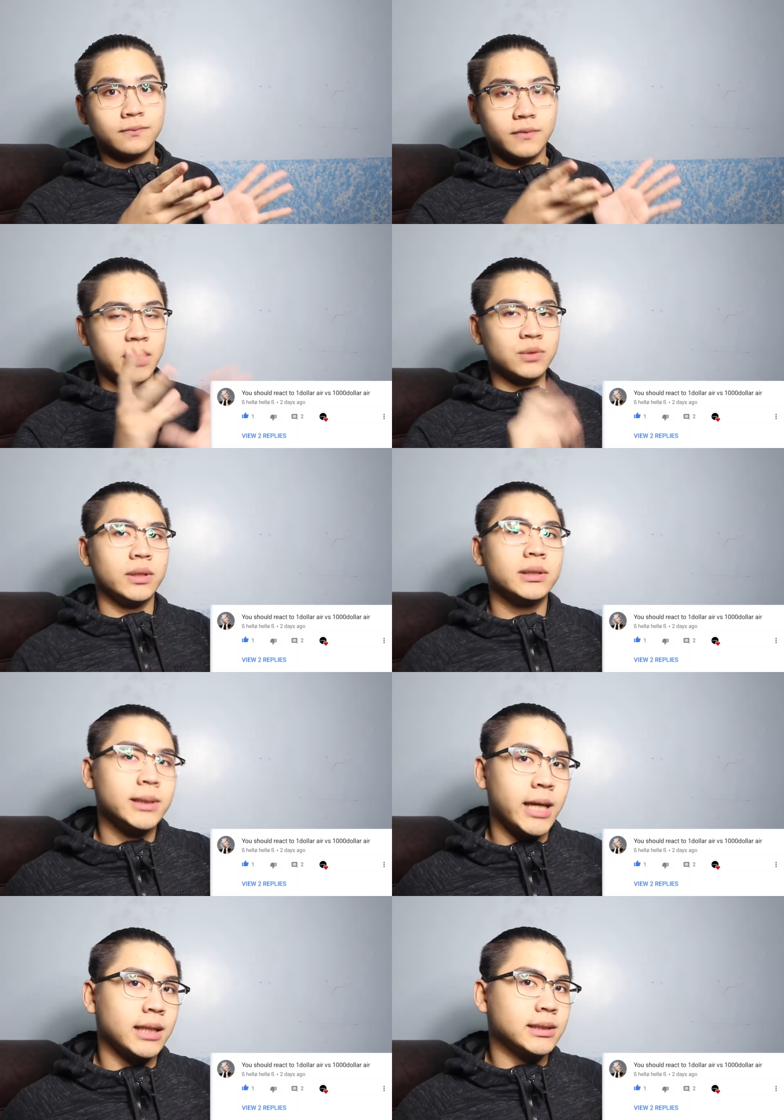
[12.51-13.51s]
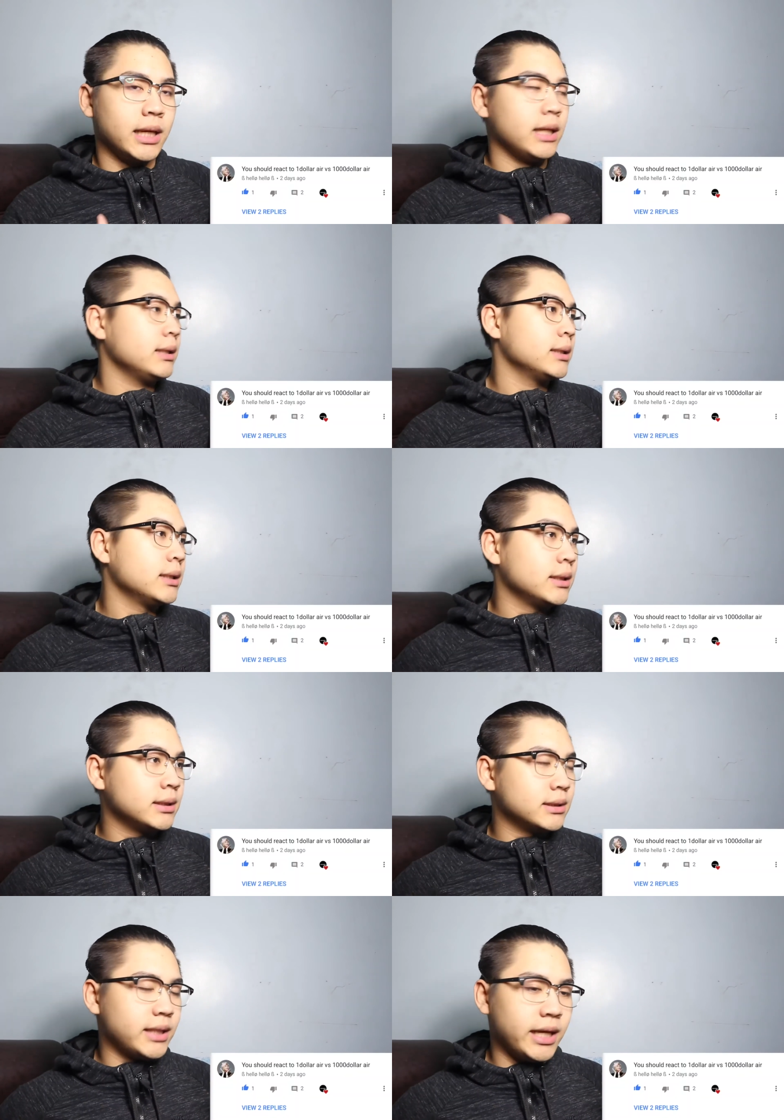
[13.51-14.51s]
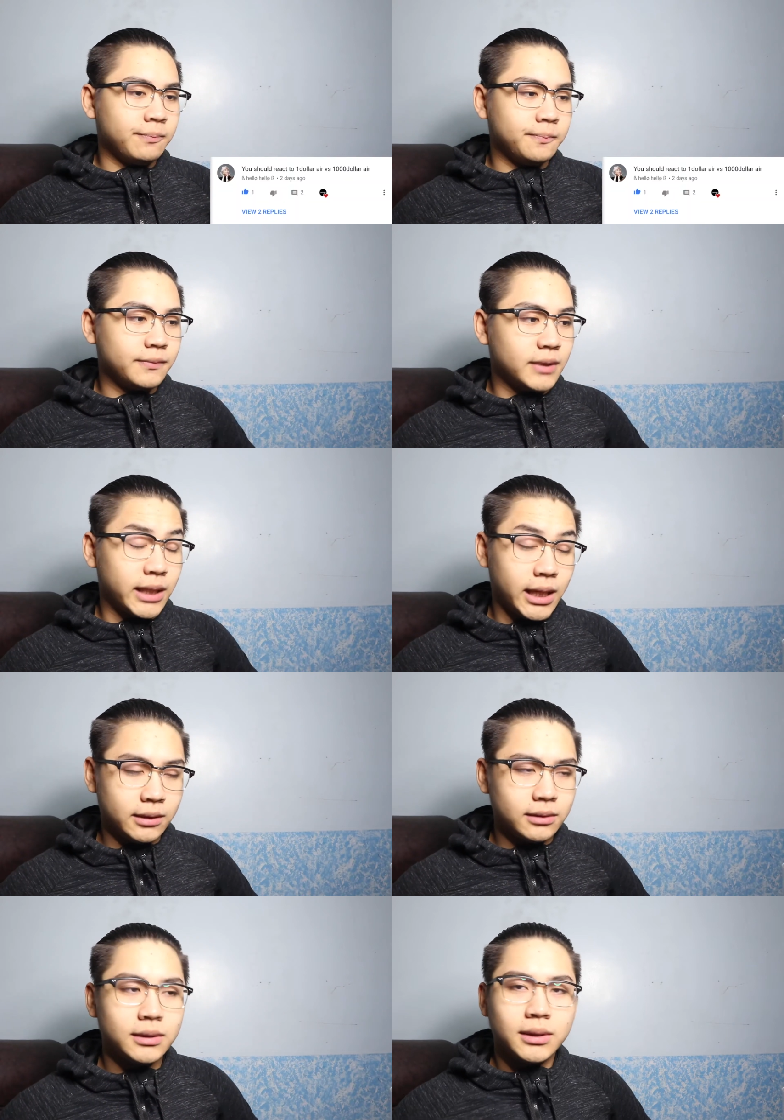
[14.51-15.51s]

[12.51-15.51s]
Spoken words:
this one. Can't say the name again.